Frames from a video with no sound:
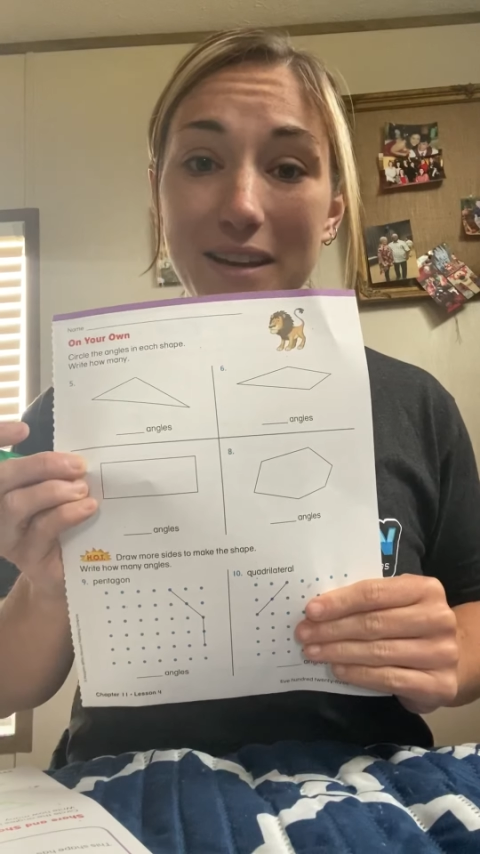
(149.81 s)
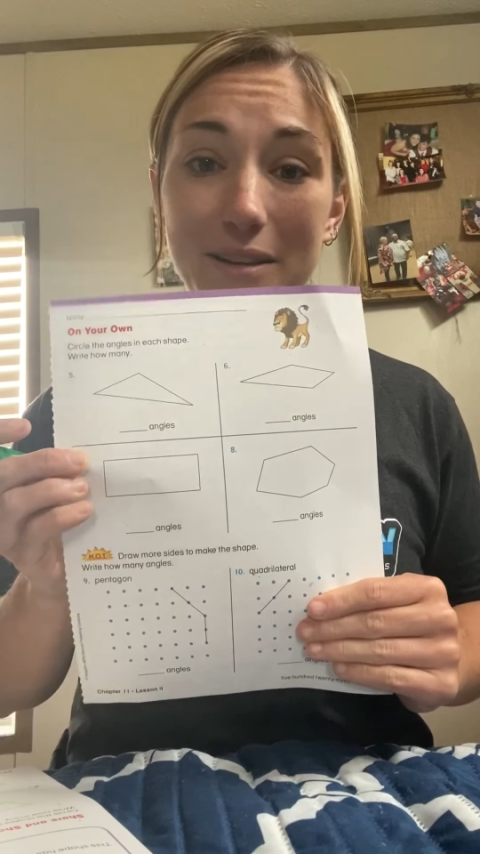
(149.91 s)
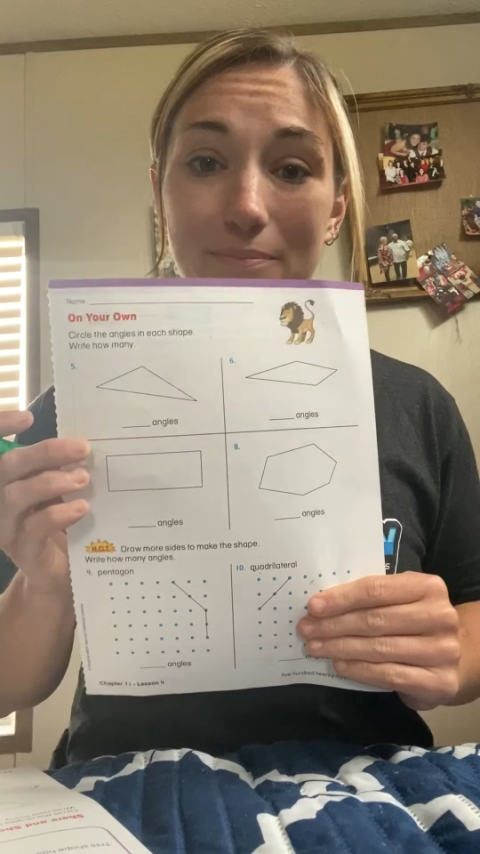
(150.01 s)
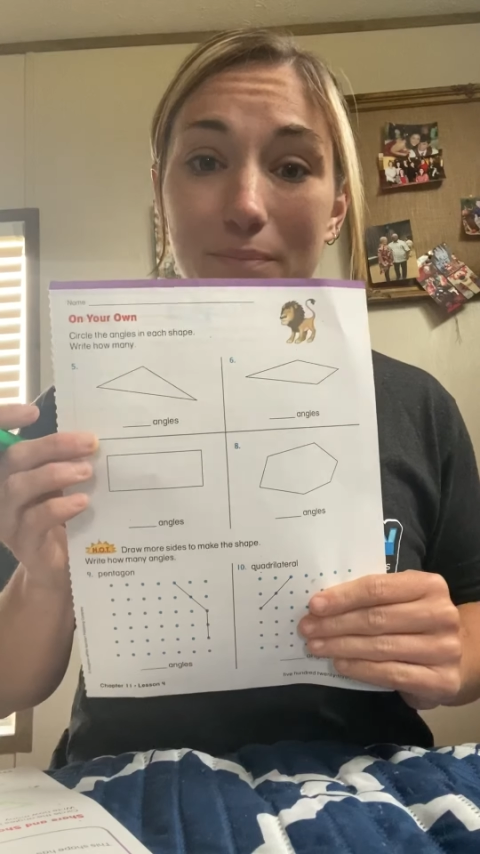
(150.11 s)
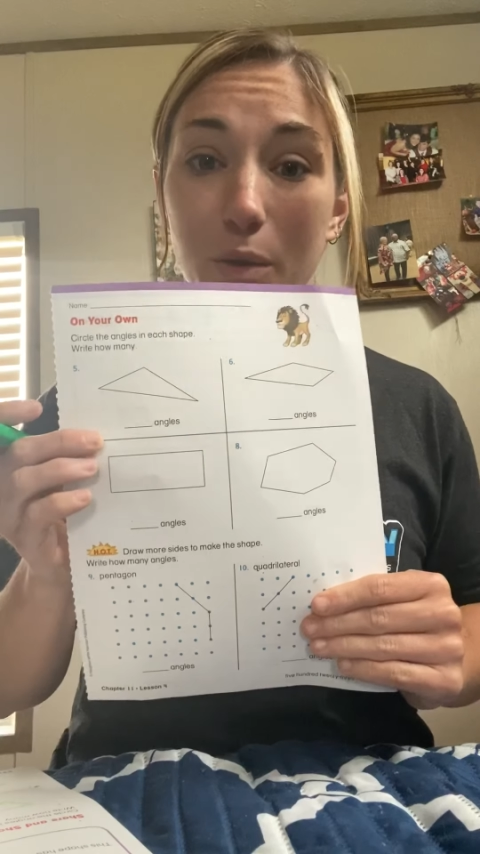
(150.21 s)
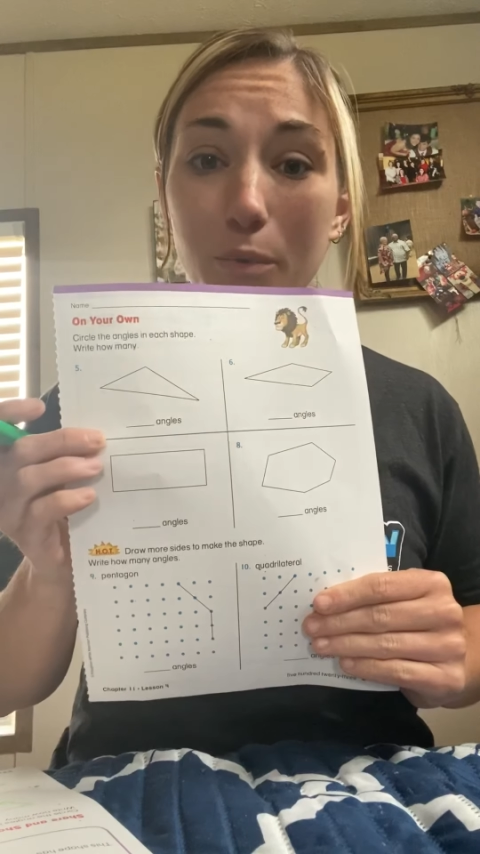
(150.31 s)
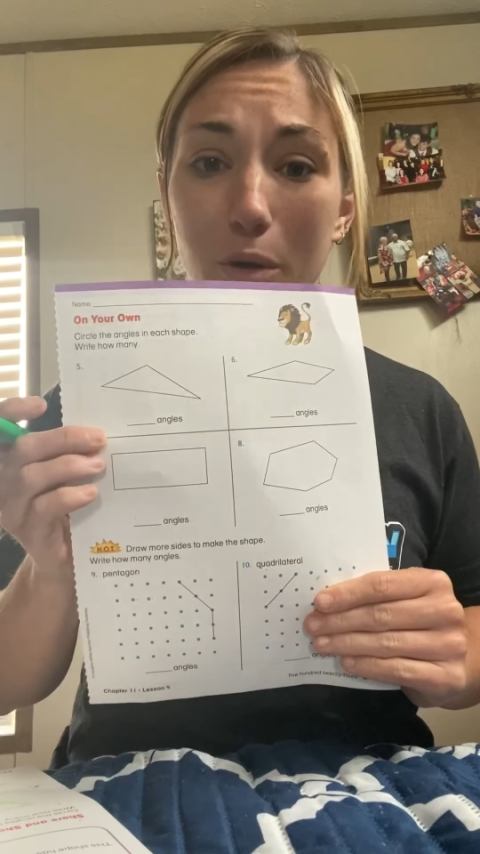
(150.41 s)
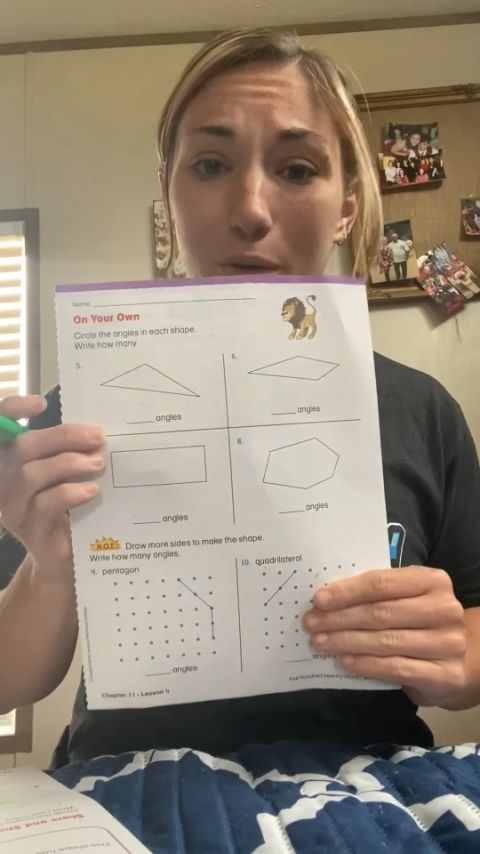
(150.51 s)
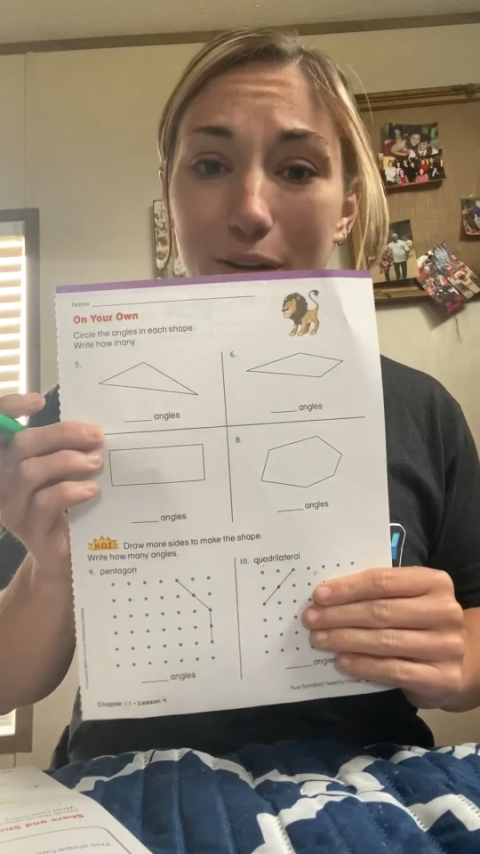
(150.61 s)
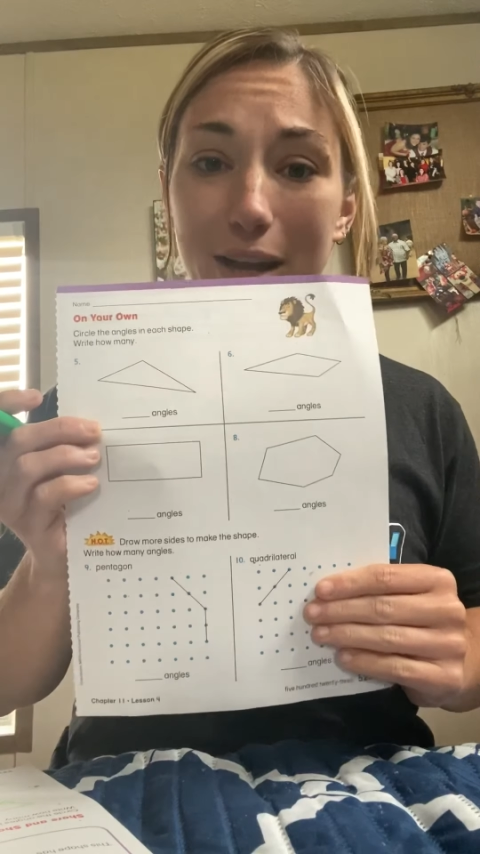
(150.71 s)
wrong
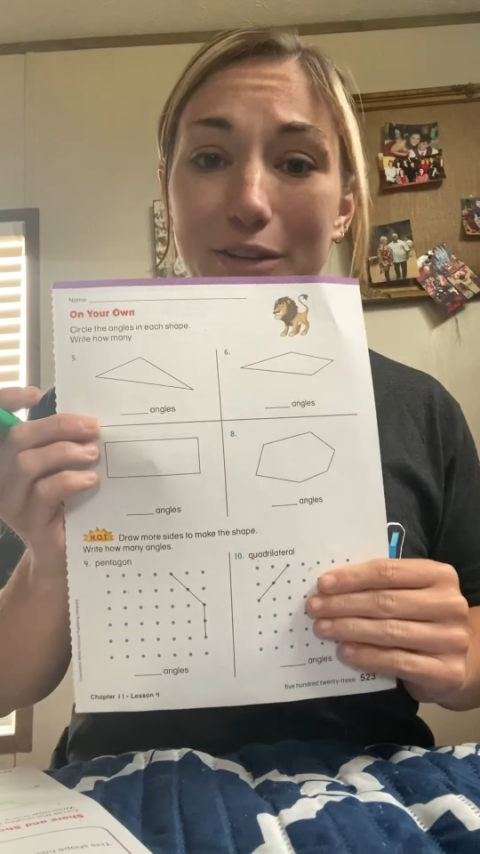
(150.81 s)
or not.